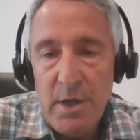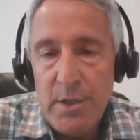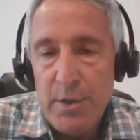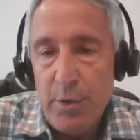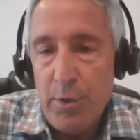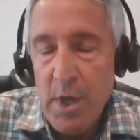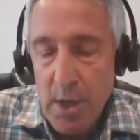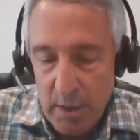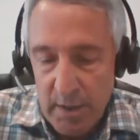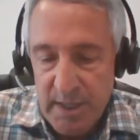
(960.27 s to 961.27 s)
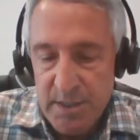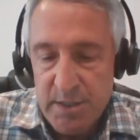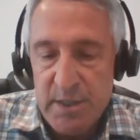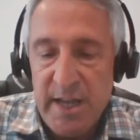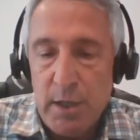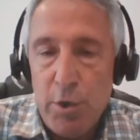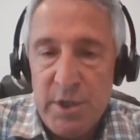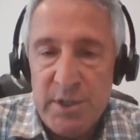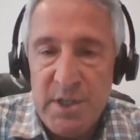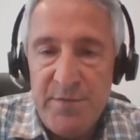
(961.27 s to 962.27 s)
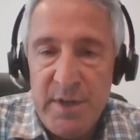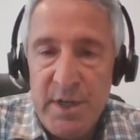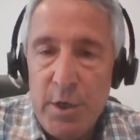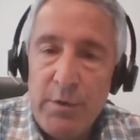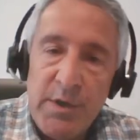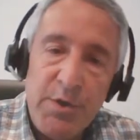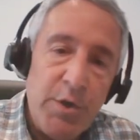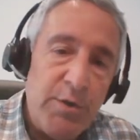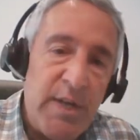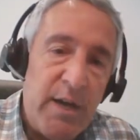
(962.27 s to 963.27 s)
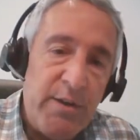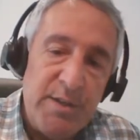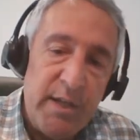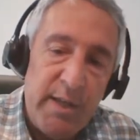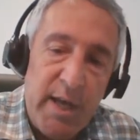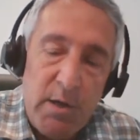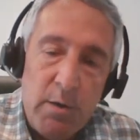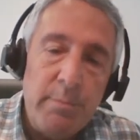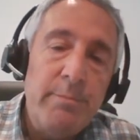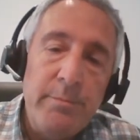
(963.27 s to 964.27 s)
So let's take a look at this video that shows how to set that up.